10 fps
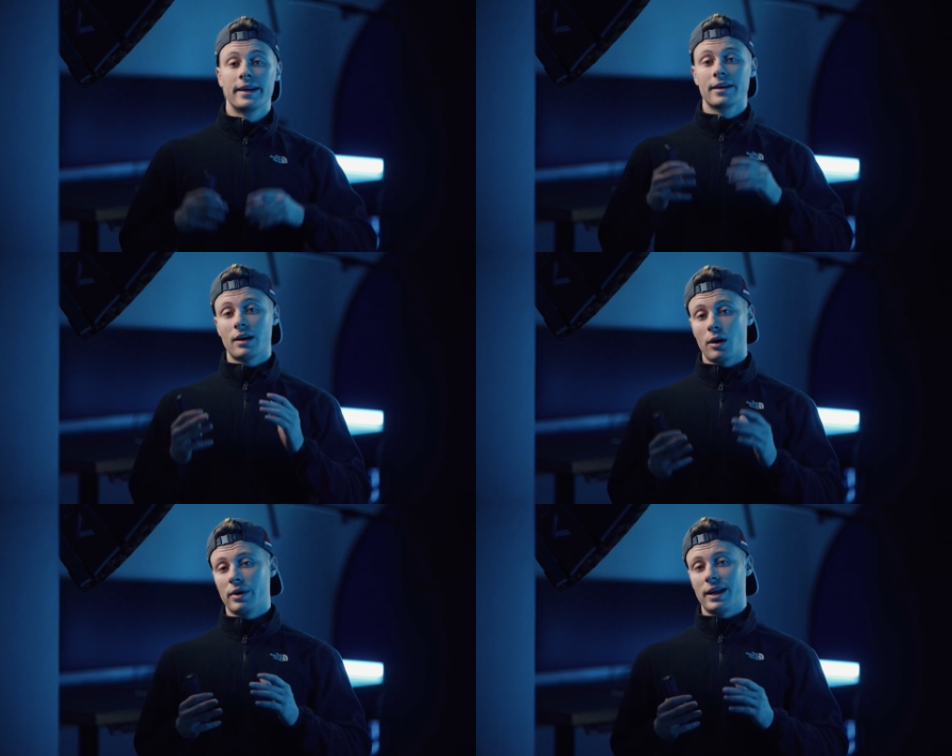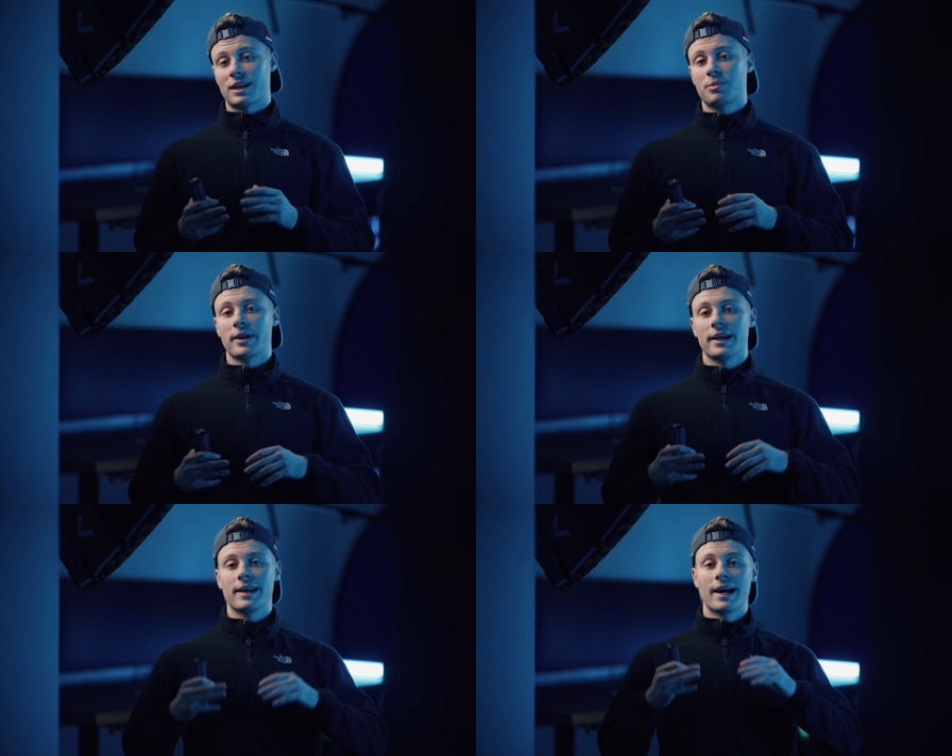Here I will
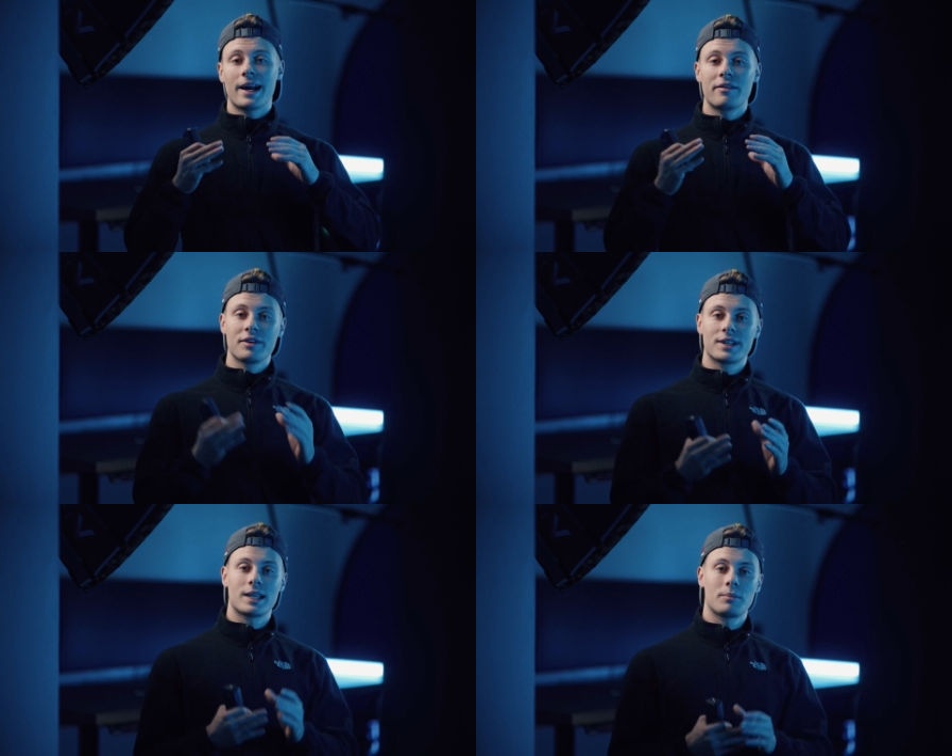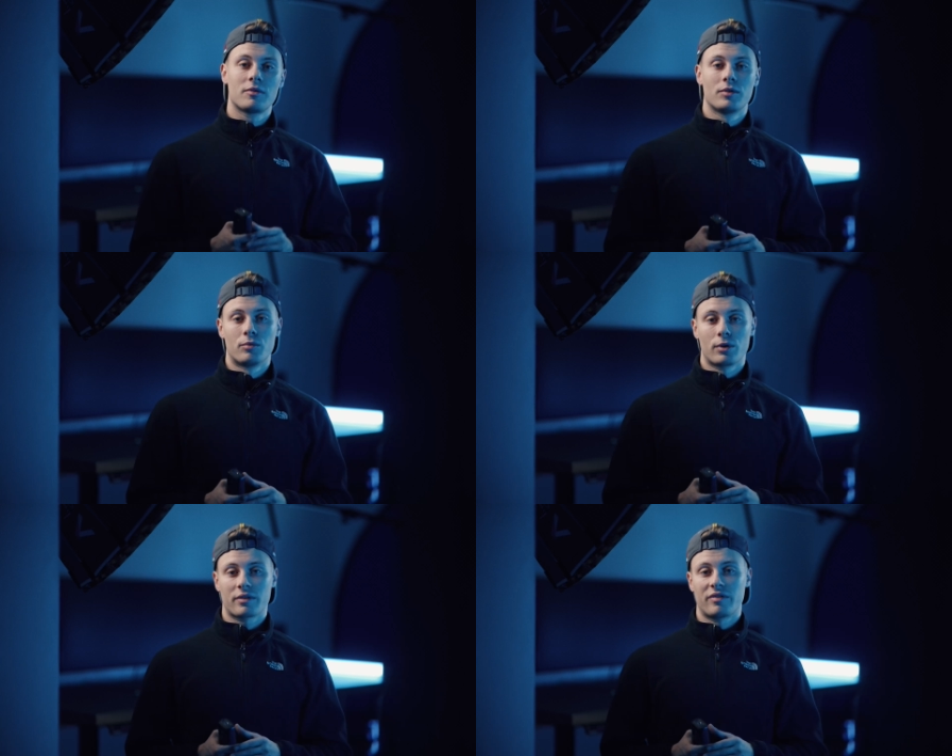explain every step of the
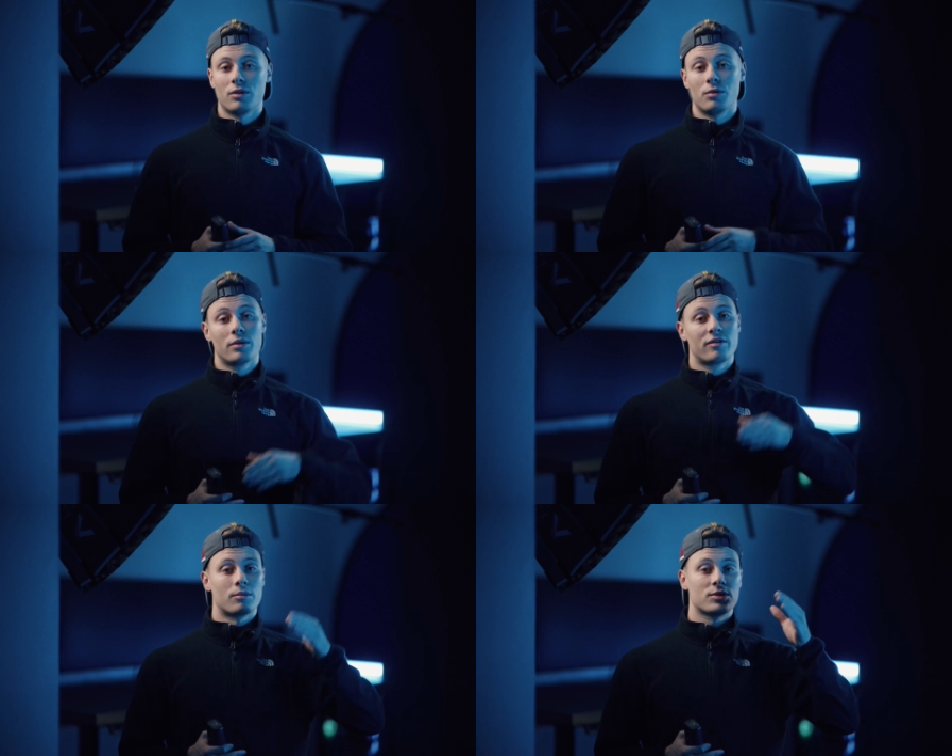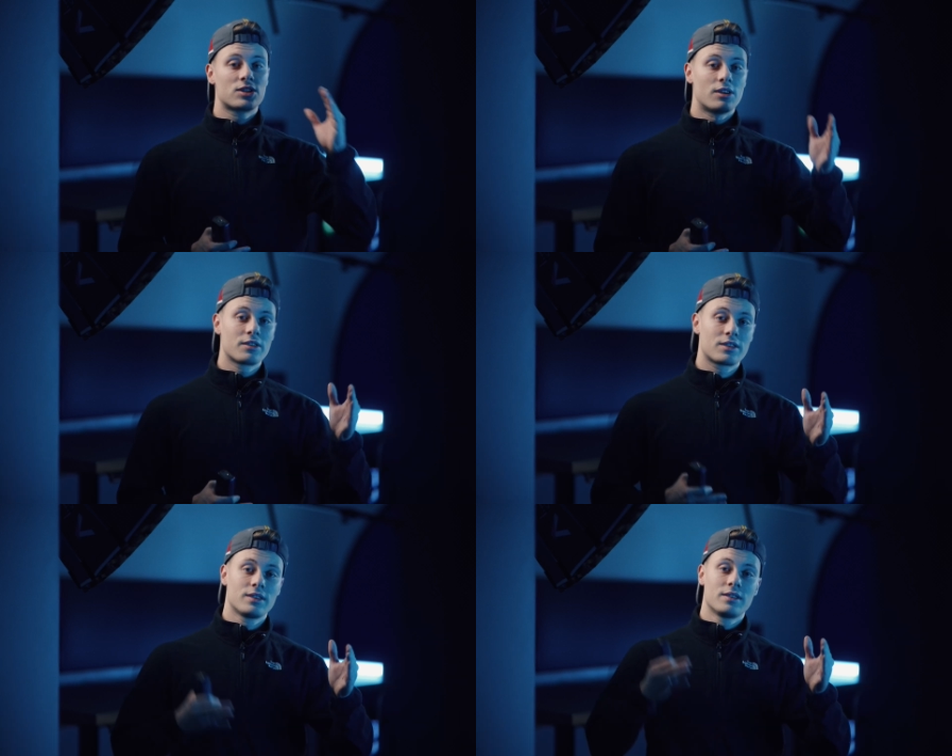workflow from
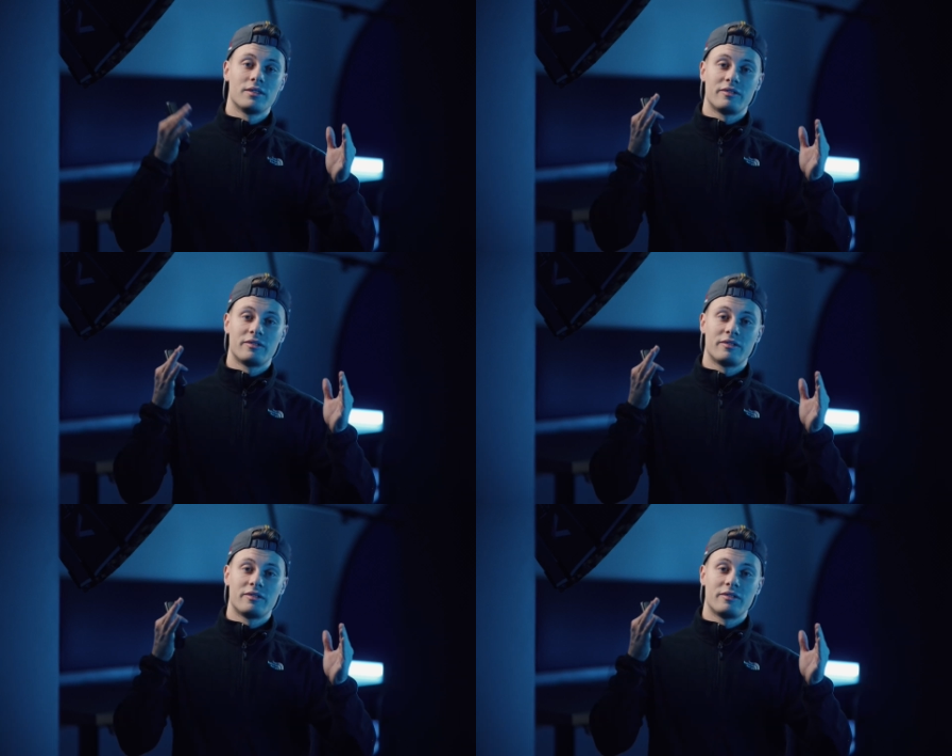start to